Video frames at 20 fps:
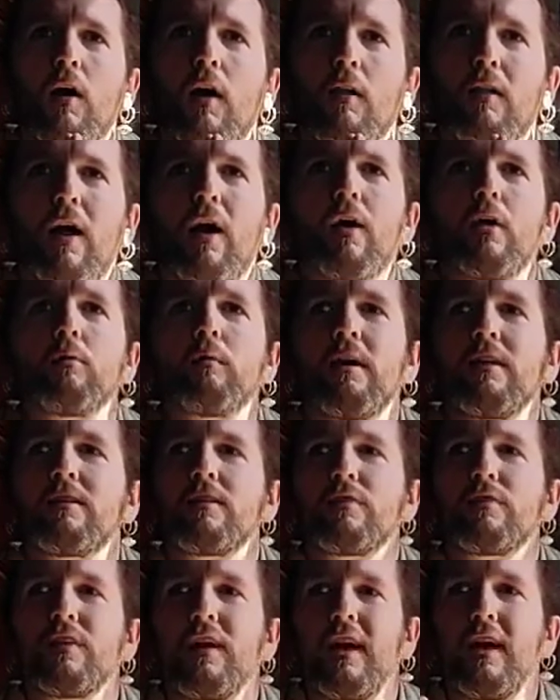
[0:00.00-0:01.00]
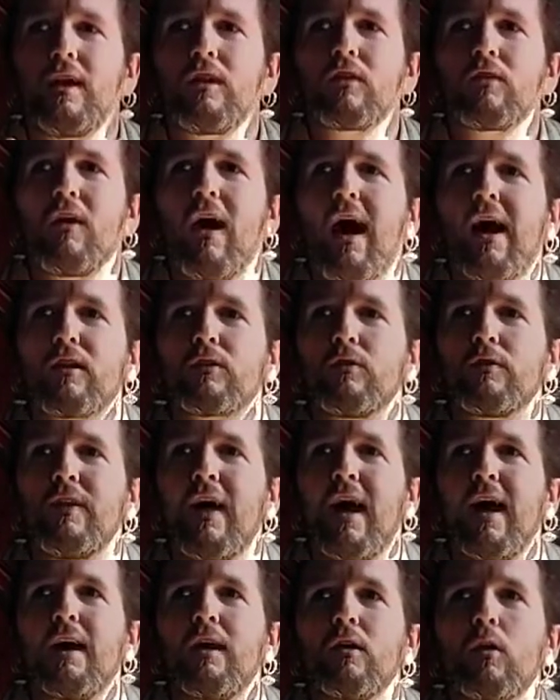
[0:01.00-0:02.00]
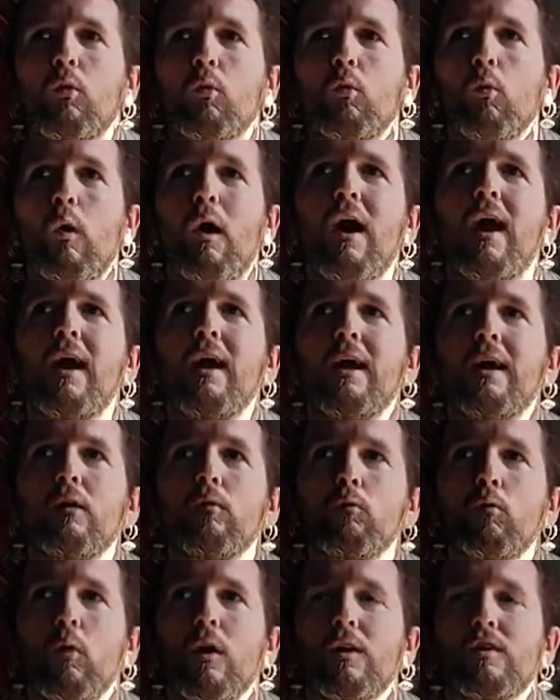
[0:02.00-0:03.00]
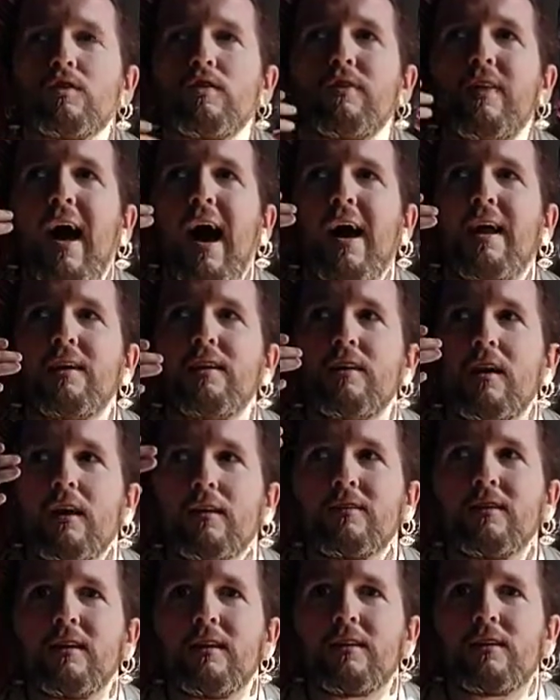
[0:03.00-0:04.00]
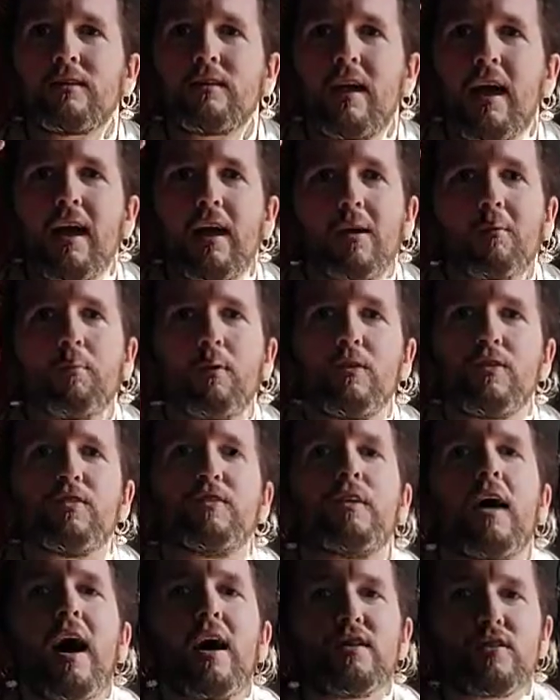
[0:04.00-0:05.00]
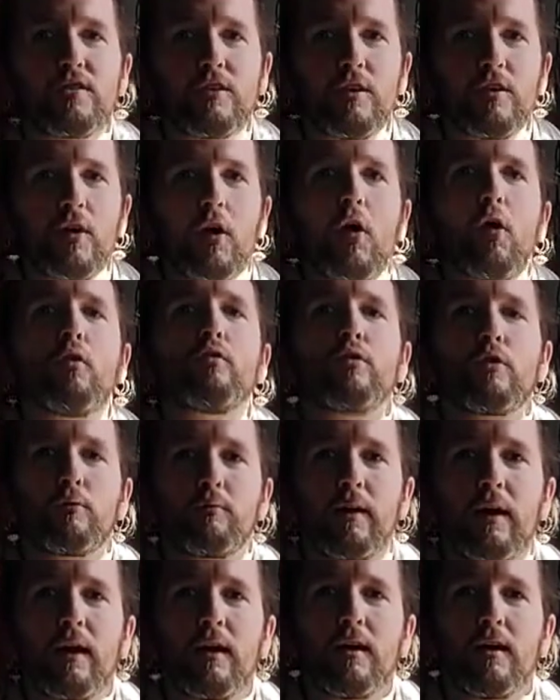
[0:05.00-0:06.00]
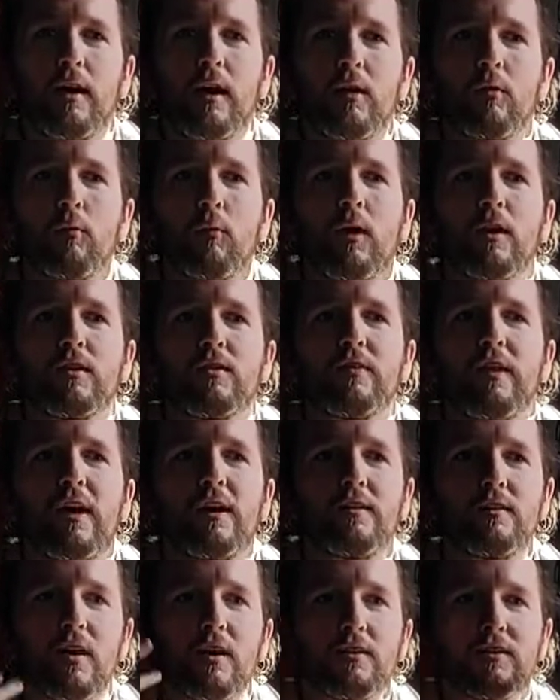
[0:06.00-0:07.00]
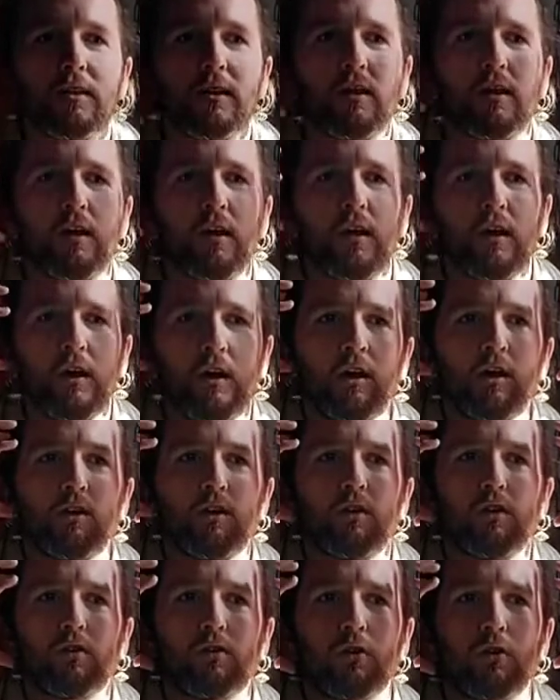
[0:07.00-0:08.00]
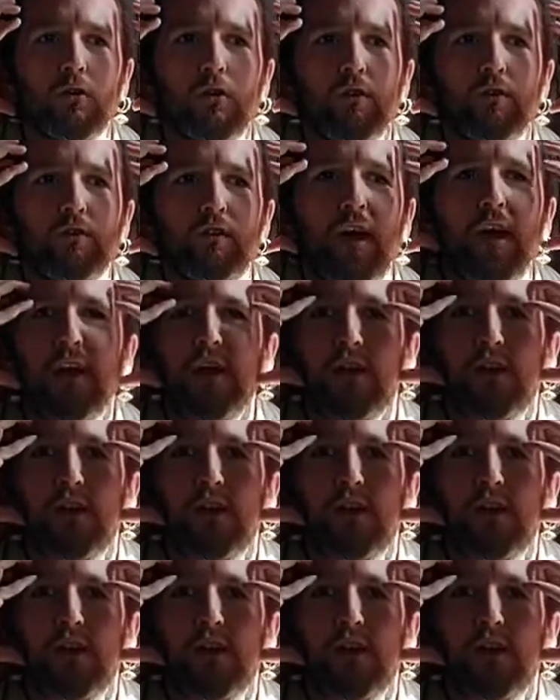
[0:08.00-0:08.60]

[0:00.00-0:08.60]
allowing myself to interact with that in a way in which that doesn't take possession over me, in which that doesn't sort of take